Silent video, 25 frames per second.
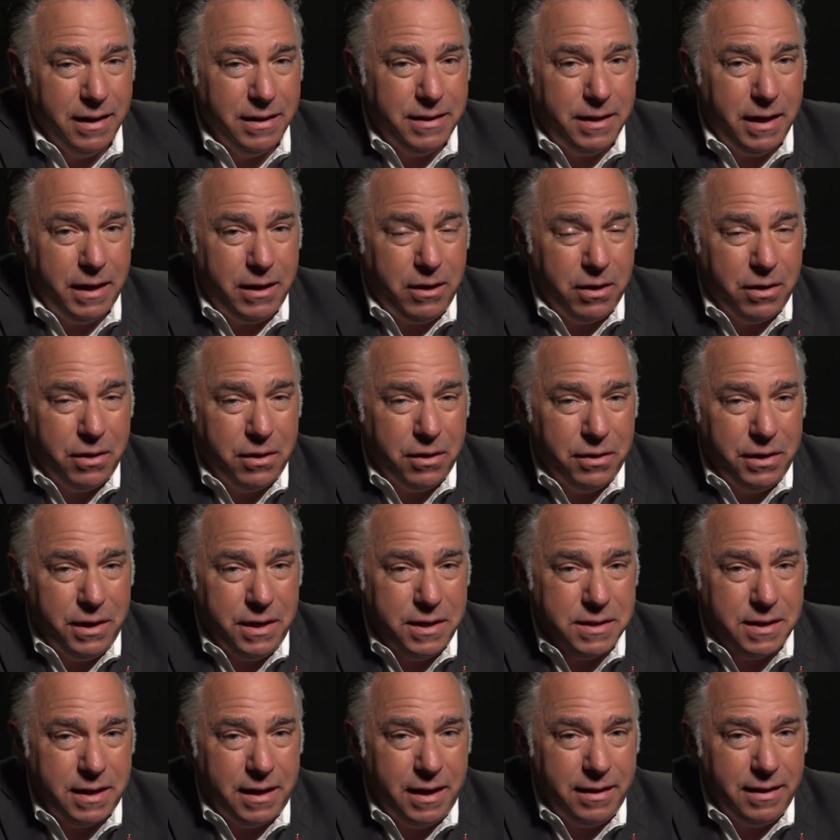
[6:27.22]
take your
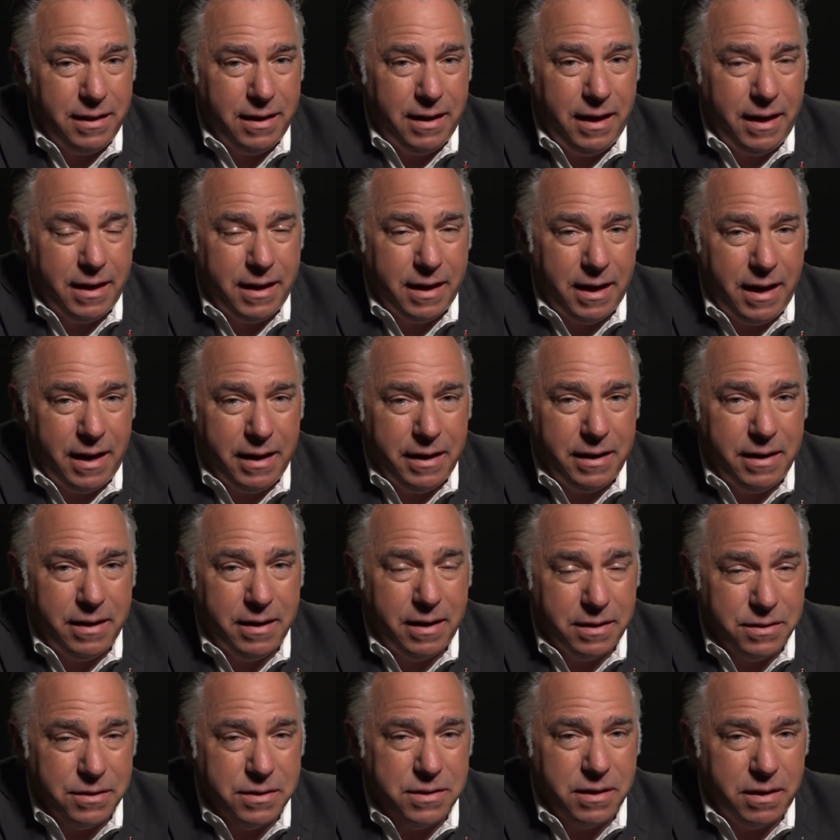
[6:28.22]
goodies and get the heck out of here
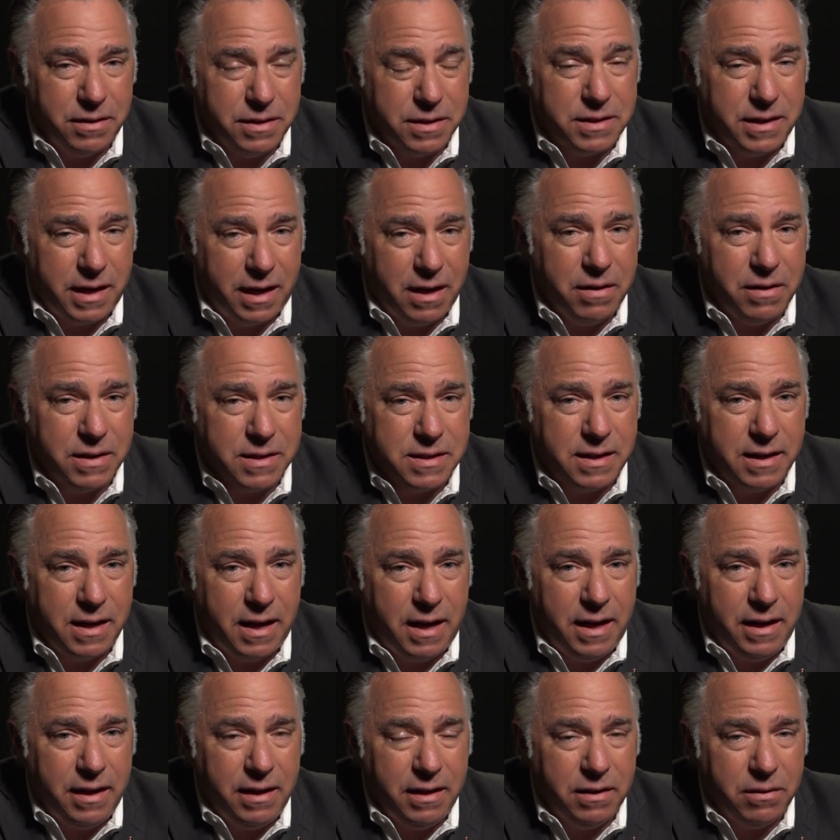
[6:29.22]
because you're starting to scare us,
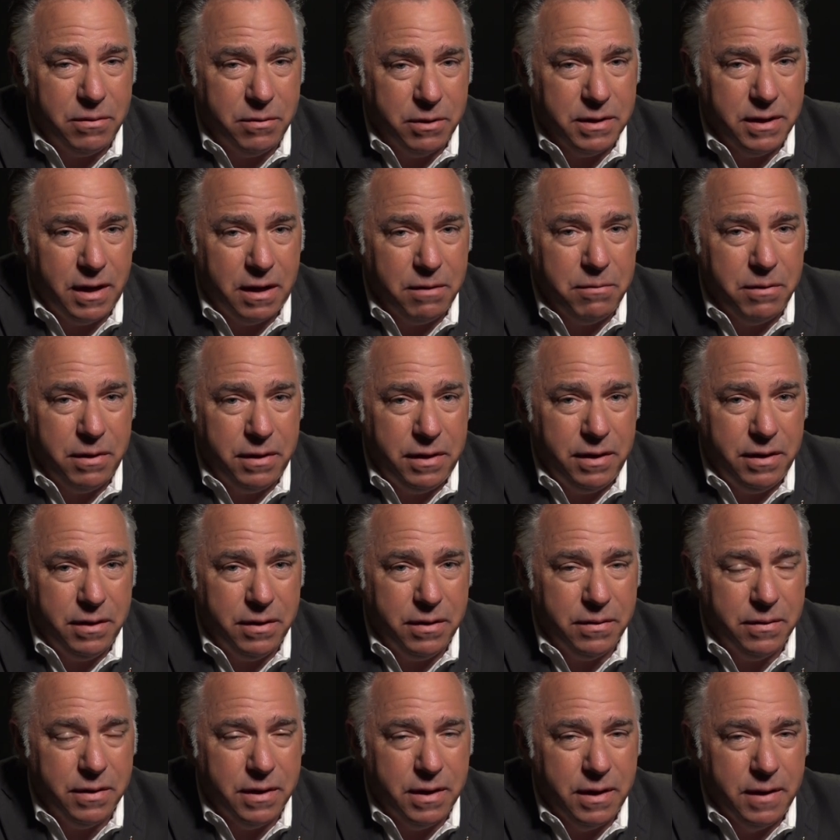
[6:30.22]
guy. We're done with
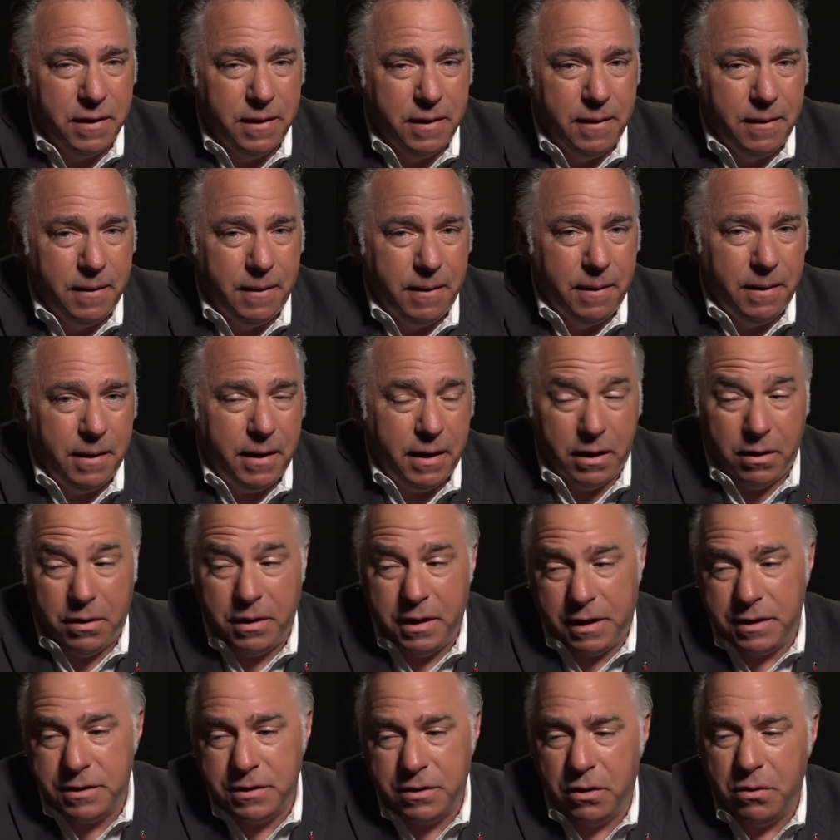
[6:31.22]
you. You know,
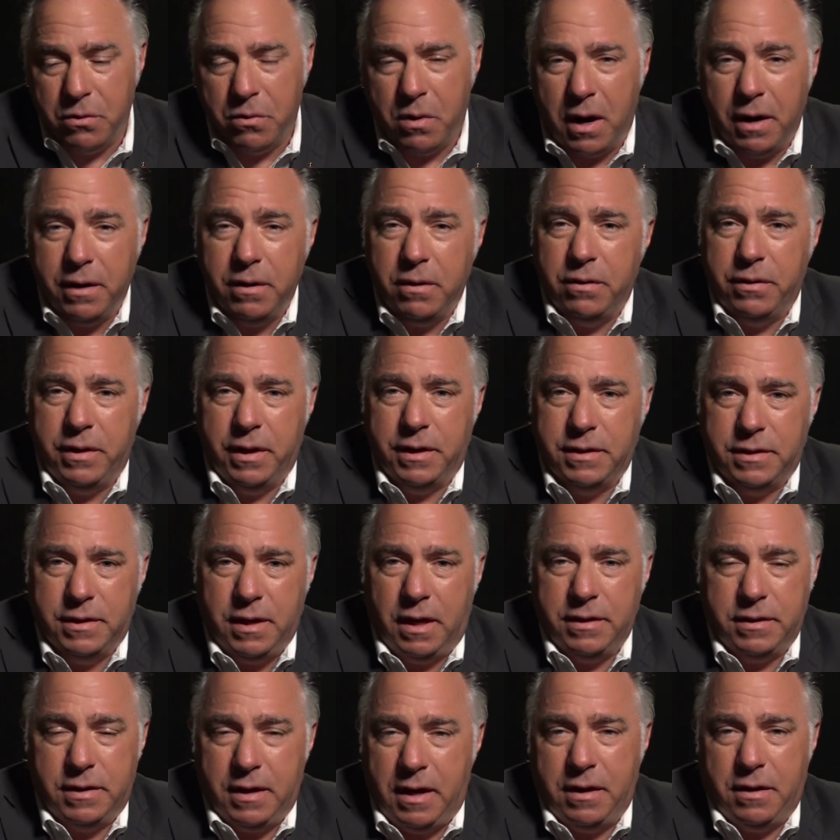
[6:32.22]
and it's no wonder that
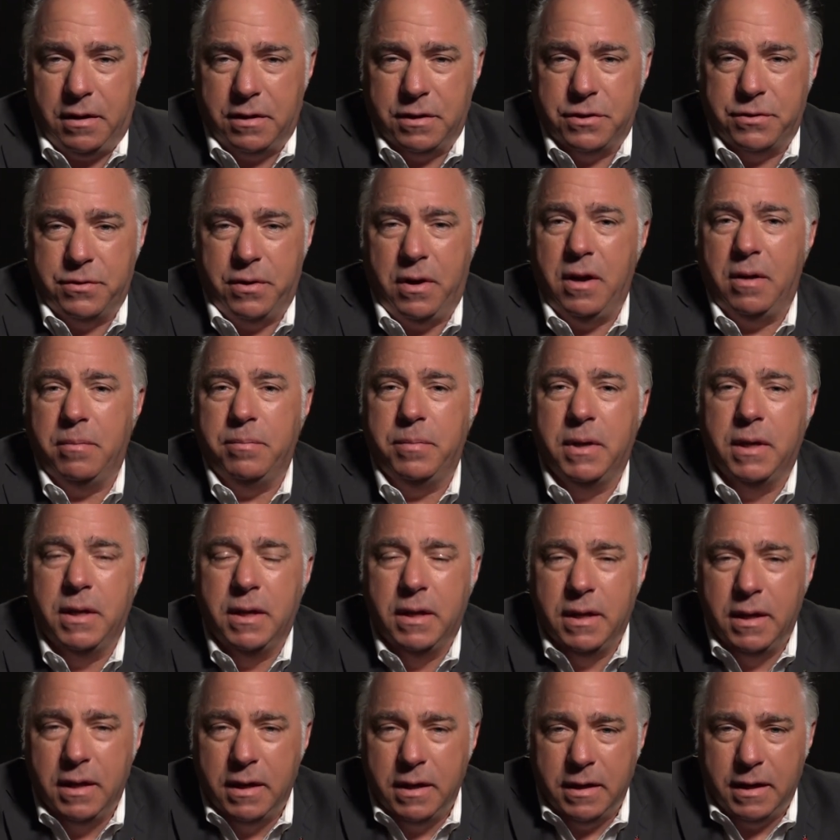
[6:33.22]
Donald Trump,
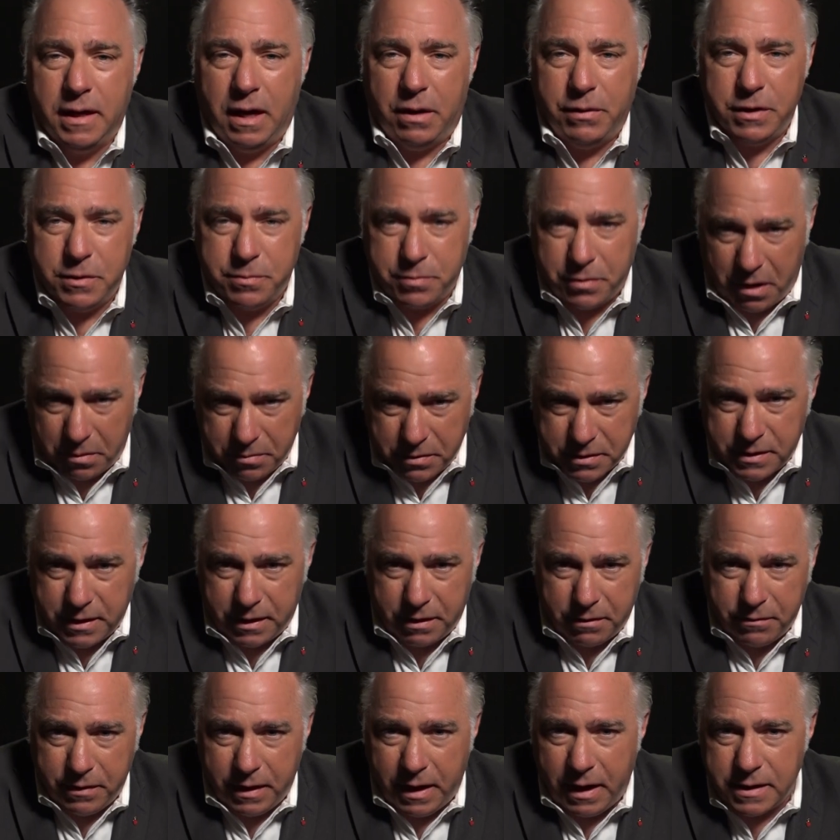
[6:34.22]
now he's
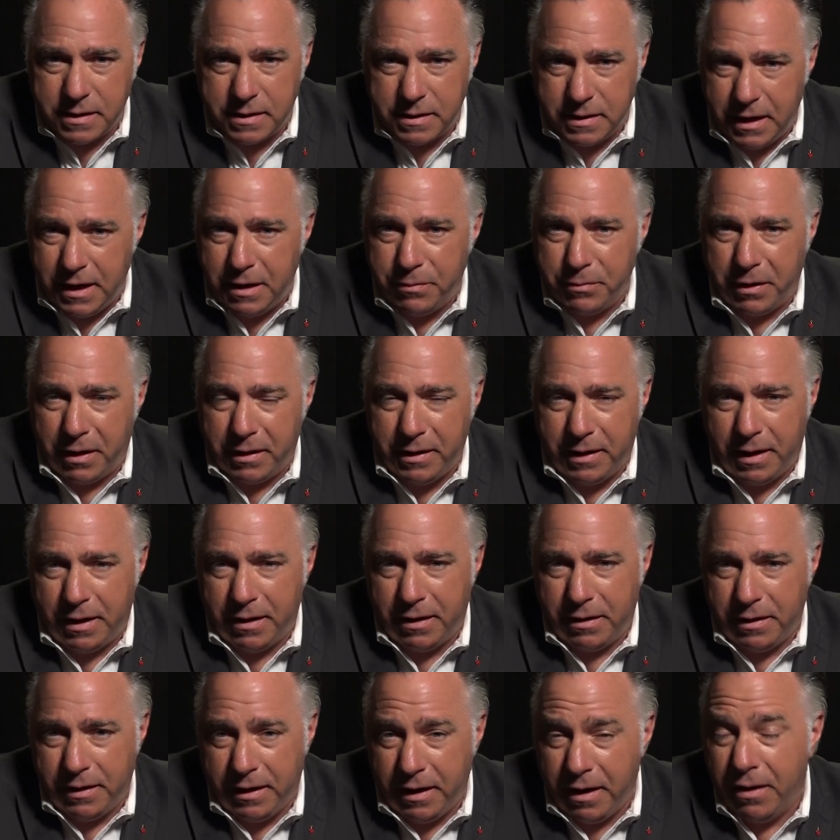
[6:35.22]
promising a vaccine by the end
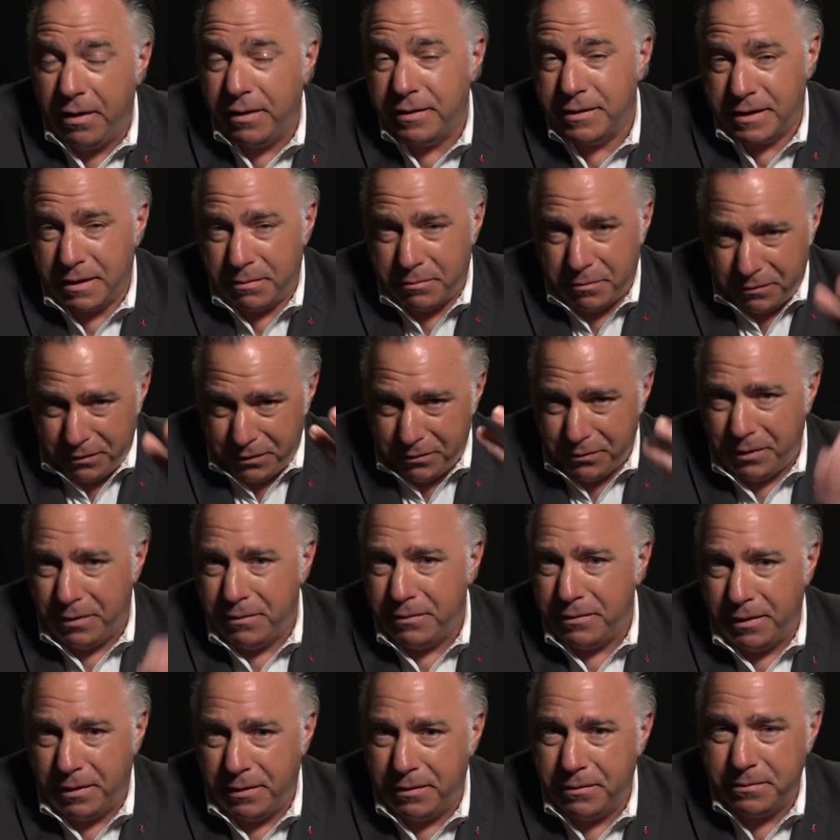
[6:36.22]
of the year. And some of you
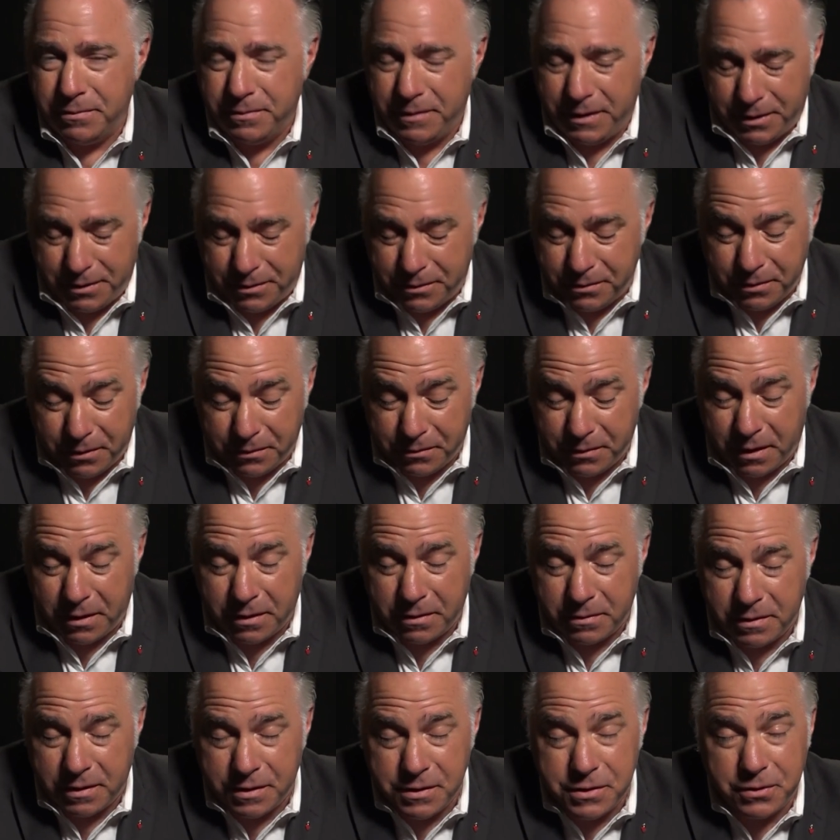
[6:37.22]
are
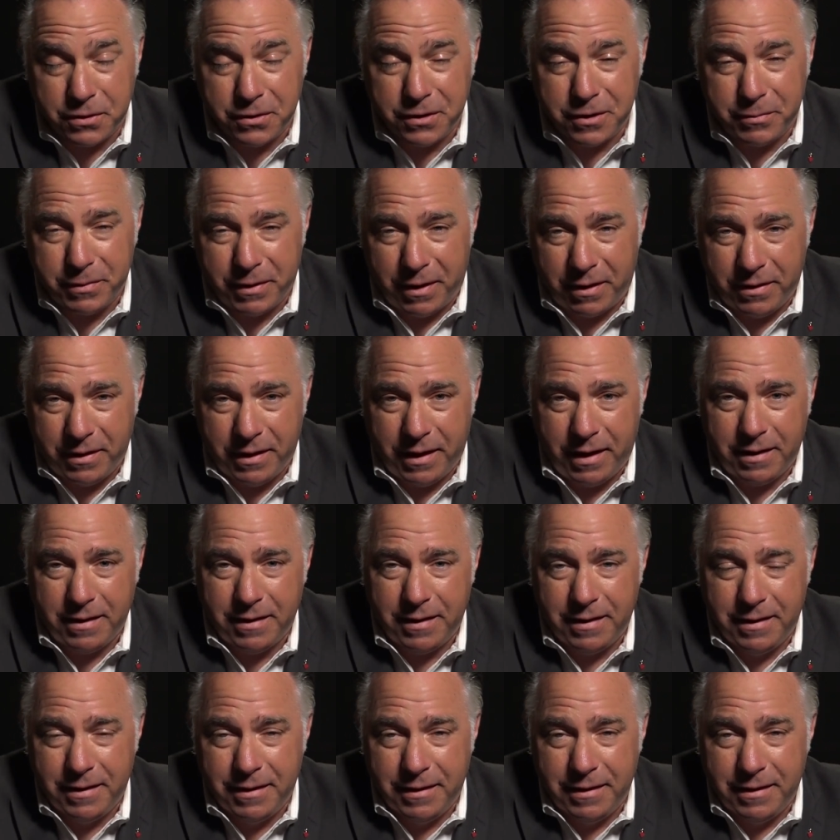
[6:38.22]
concerned about that.